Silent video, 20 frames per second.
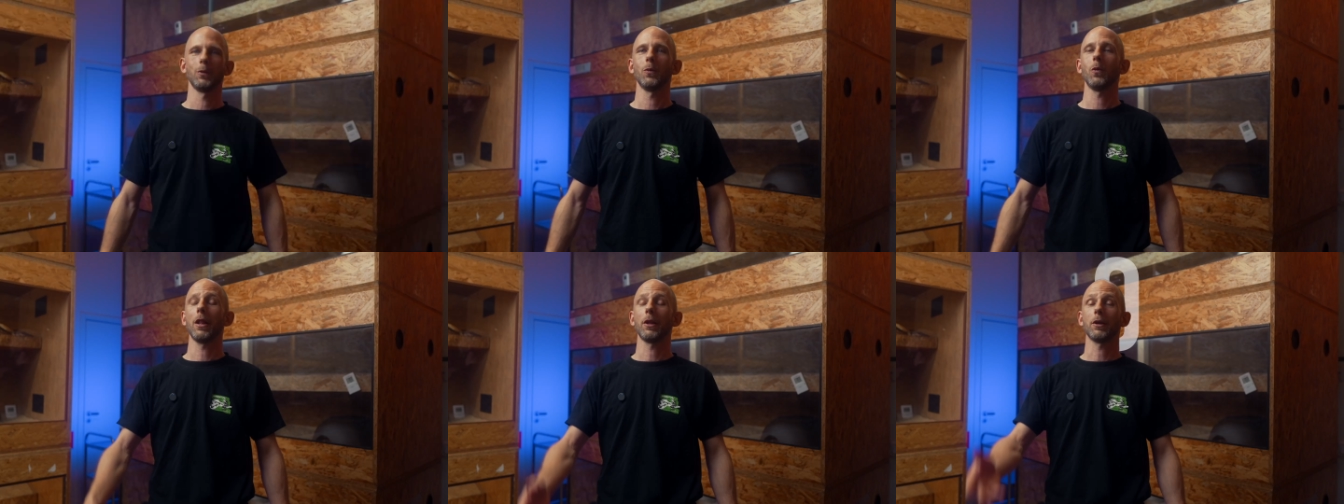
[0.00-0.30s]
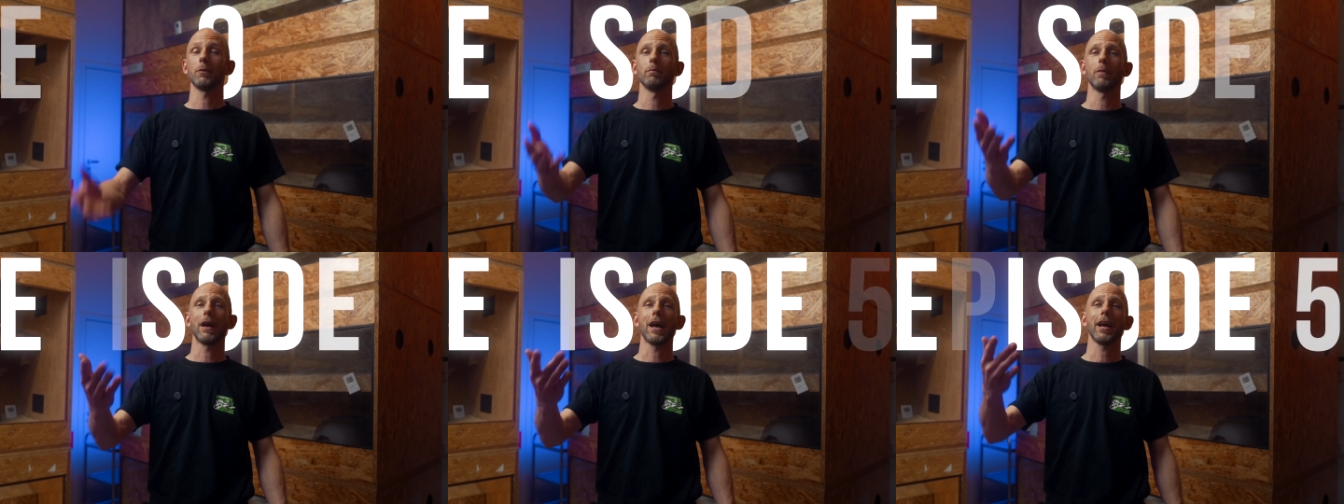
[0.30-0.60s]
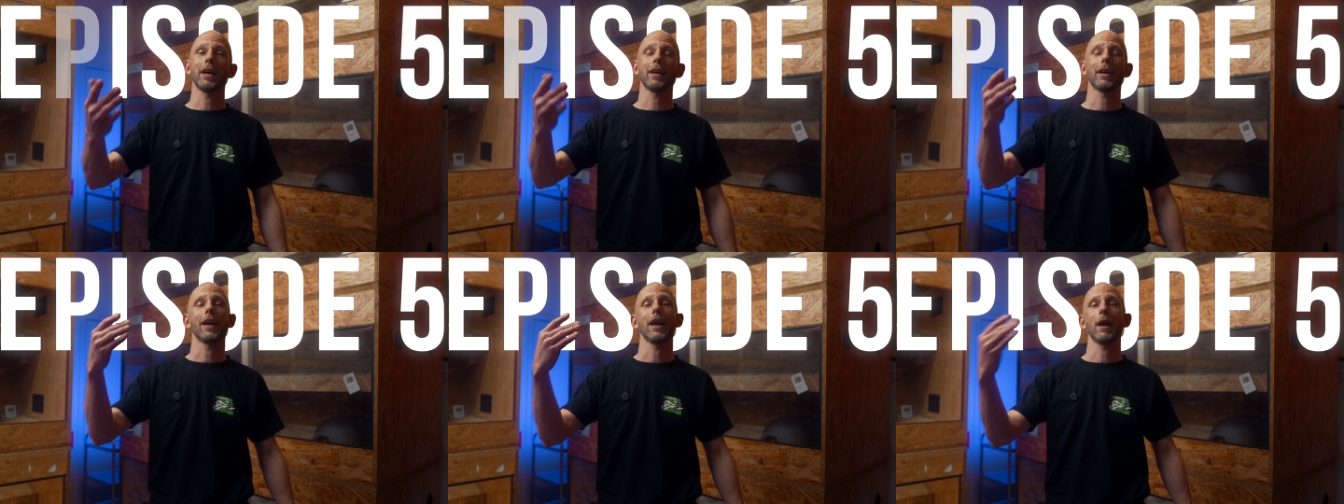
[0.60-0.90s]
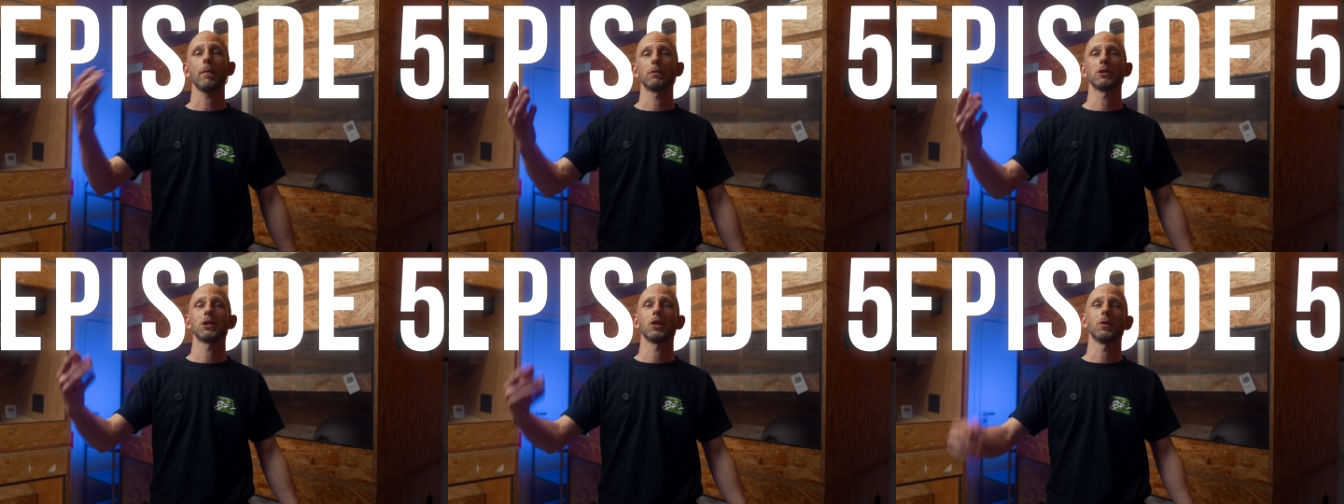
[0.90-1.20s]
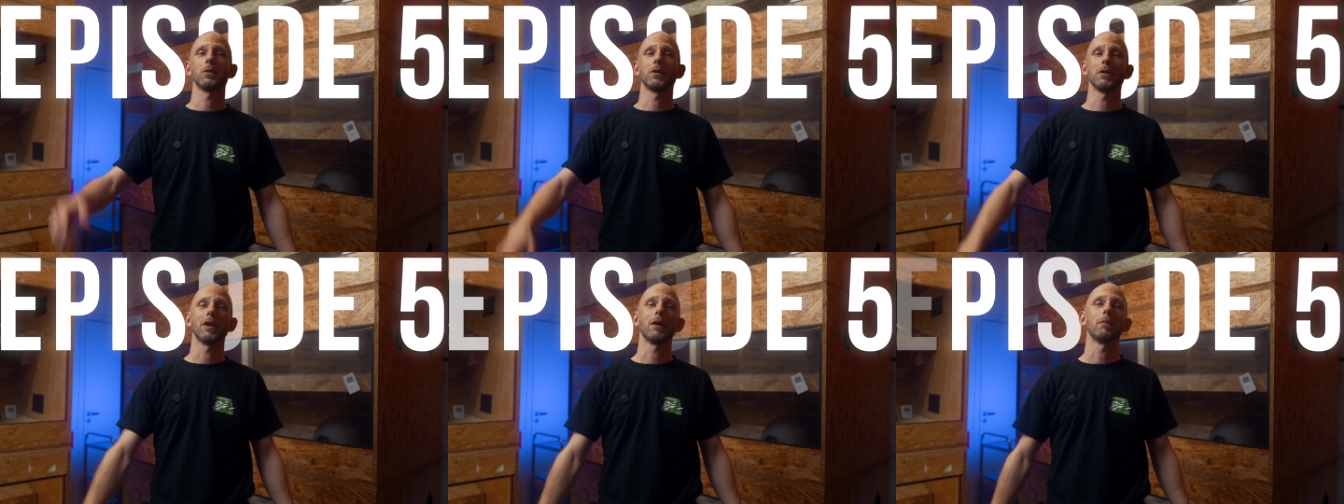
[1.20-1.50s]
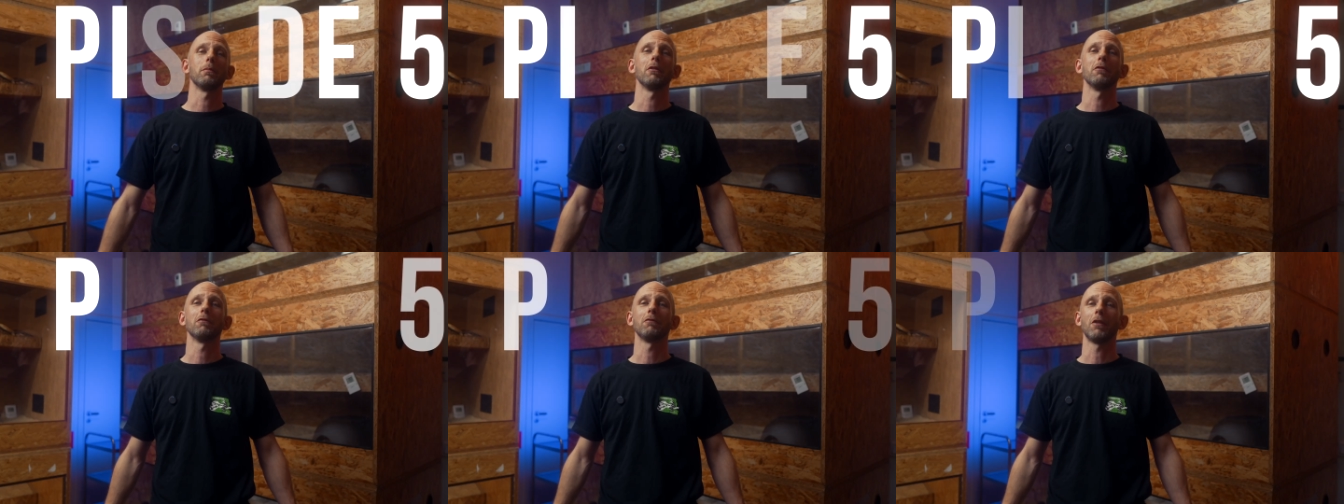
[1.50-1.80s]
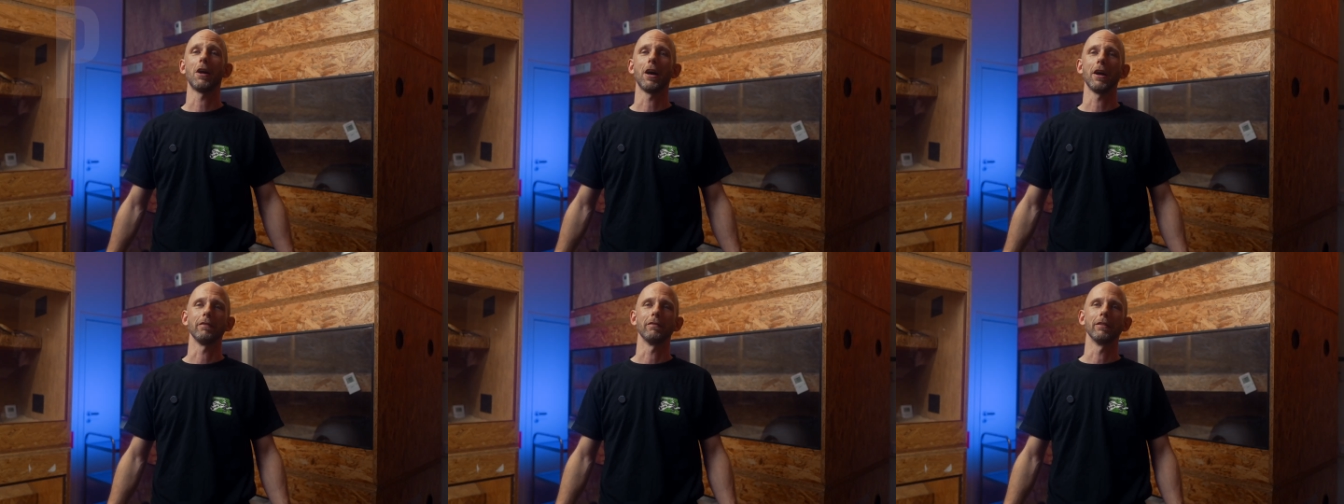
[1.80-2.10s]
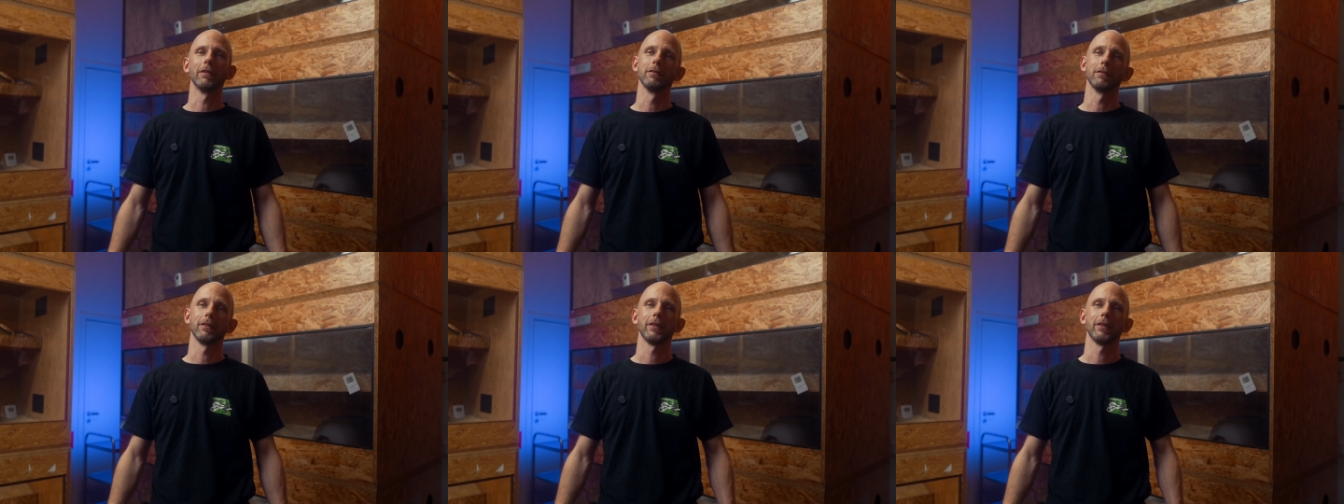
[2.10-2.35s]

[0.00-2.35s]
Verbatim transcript: Welcome back, episode number five.